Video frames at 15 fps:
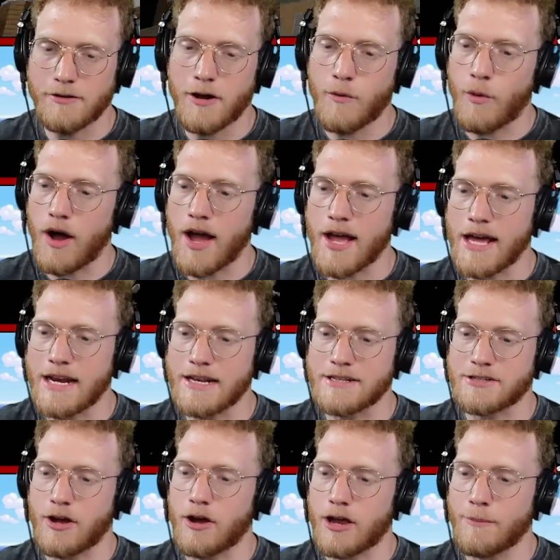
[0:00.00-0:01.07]
don't know why I
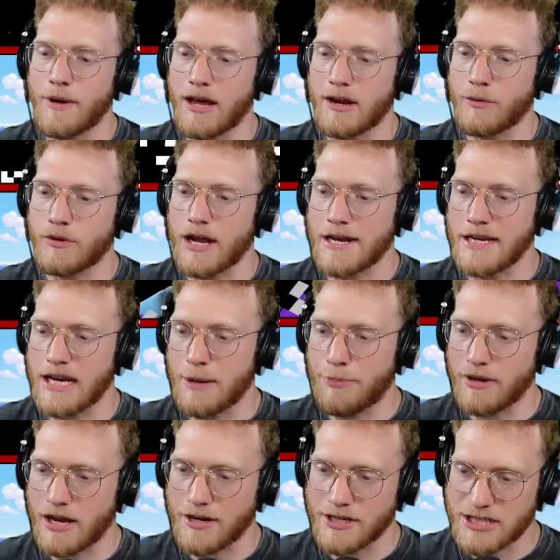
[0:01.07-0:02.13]
didn't talk about it when I did it,
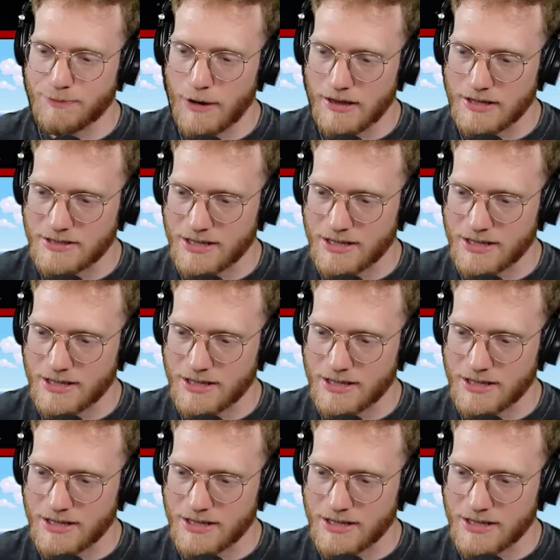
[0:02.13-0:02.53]
but I just made